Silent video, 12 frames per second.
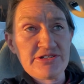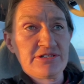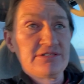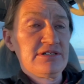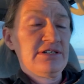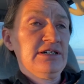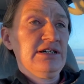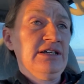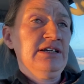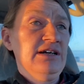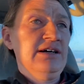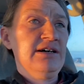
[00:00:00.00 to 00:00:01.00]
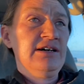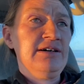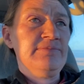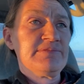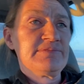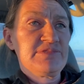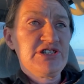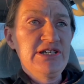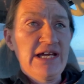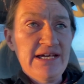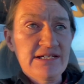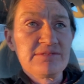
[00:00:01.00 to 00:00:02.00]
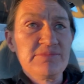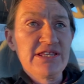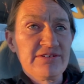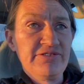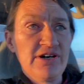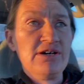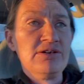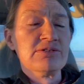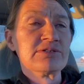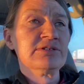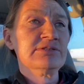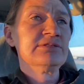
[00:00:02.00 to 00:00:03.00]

she handed me the phone,